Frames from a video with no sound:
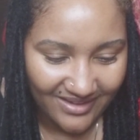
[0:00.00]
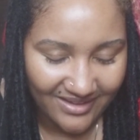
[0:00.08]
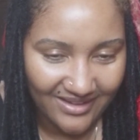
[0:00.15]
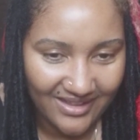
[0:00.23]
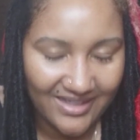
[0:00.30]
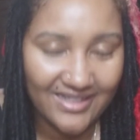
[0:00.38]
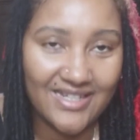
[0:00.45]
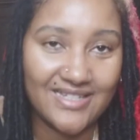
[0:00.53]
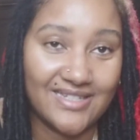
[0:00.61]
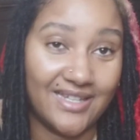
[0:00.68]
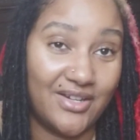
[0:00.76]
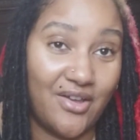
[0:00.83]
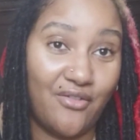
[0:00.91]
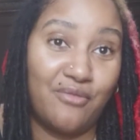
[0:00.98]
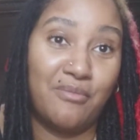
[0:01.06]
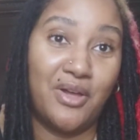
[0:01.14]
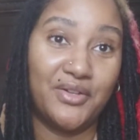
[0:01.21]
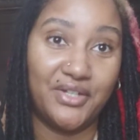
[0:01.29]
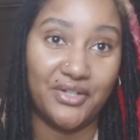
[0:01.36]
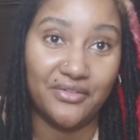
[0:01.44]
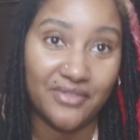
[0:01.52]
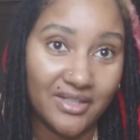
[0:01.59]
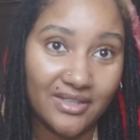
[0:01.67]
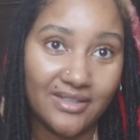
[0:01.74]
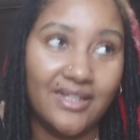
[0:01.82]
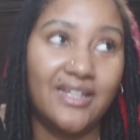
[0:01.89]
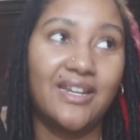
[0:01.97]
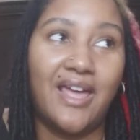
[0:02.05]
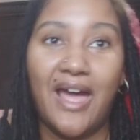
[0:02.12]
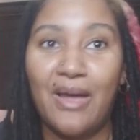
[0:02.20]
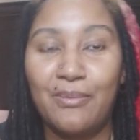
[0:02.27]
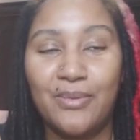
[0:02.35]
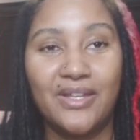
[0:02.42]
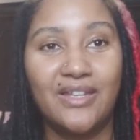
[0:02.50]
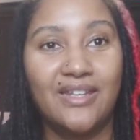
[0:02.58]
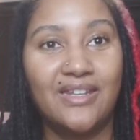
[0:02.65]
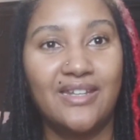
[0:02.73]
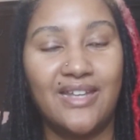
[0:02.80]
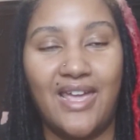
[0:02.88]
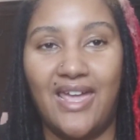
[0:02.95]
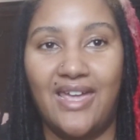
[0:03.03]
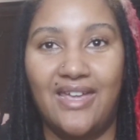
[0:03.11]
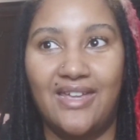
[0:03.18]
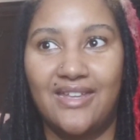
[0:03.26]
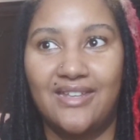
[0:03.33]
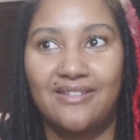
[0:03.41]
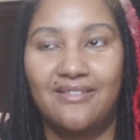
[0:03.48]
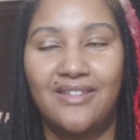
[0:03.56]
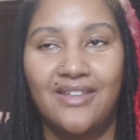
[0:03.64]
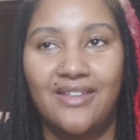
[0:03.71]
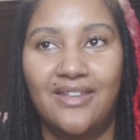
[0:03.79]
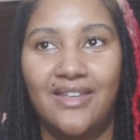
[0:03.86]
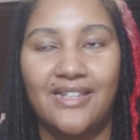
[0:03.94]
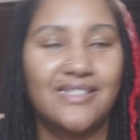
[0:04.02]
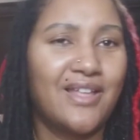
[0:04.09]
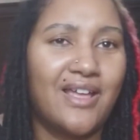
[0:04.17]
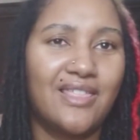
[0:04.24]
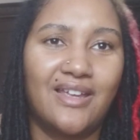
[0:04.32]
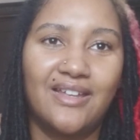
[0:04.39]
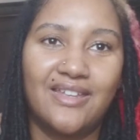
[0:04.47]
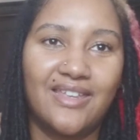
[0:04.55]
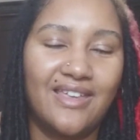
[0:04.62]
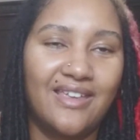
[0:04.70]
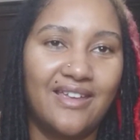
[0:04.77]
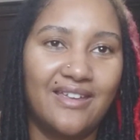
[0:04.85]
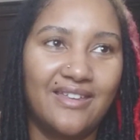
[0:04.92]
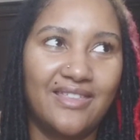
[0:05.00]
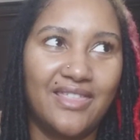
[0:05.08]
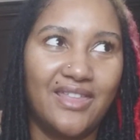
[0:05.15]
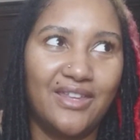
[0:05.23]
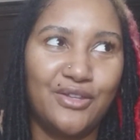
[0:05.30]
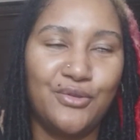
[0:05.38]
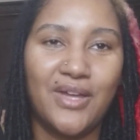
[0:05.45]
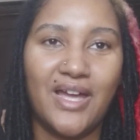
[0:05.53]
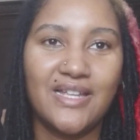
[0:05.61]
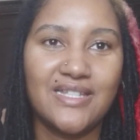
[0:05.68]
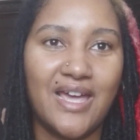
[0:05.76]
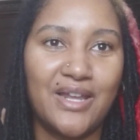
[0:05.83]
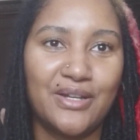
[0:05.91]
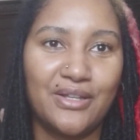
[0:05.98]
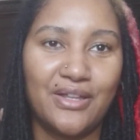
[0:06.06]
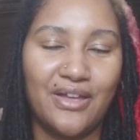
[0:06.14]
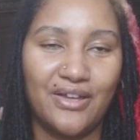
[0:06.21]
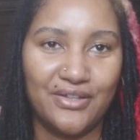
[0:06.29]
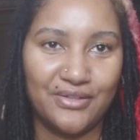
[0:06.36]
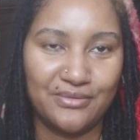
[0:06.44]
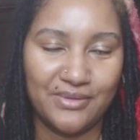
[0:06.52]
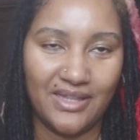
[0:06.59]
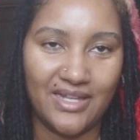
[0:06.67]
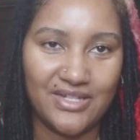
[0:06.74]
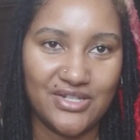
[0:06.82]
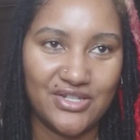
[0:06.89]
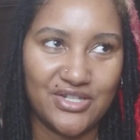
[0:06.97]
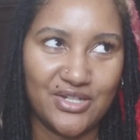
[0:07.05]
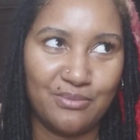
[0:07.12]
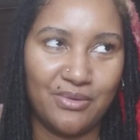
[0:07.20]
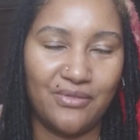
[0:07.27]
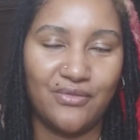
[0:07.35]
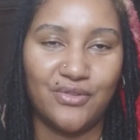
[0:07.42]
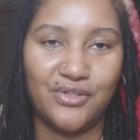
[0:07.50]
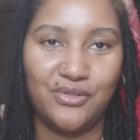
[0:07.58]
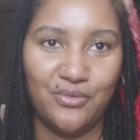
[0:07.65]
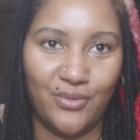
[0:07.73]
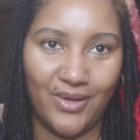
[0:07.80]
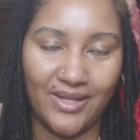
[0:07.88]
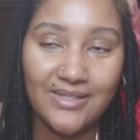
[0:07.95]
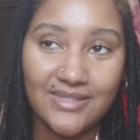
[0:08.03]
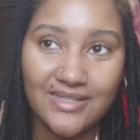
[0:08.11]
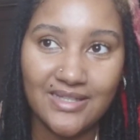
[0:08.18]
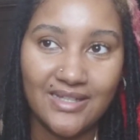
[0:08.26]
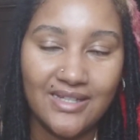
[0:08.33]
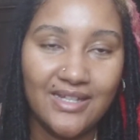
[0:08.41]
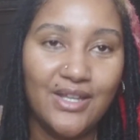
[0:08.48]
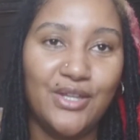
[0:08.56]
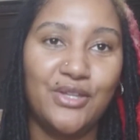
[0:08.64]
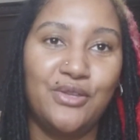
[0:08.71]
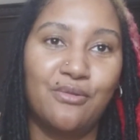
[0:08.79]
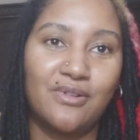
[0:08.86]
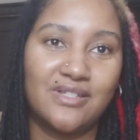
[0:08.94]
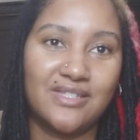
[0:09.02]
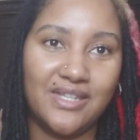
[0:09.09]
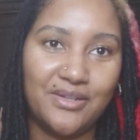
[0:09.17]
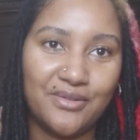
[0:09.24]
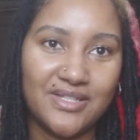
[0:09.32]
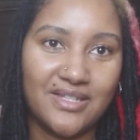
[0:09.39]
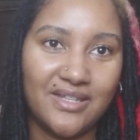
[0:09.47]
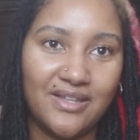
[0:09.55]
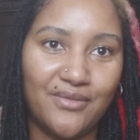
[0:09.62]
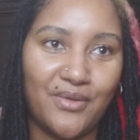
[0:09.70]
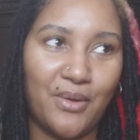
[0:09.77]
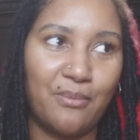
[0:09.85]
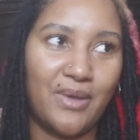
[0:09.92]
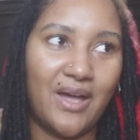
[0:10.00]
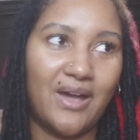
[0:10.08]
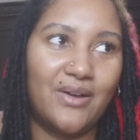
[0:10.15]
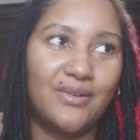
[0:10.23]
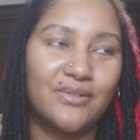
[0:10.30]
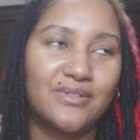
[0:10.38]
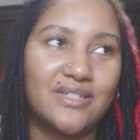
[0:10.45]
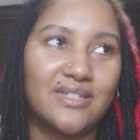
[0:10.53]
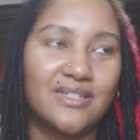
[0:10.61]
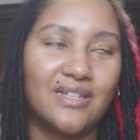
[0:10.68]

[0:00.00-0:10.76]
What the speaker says: he needs to get over Moldova. It happened, and it's not like you guys had a good relationship before you went. You were secretive about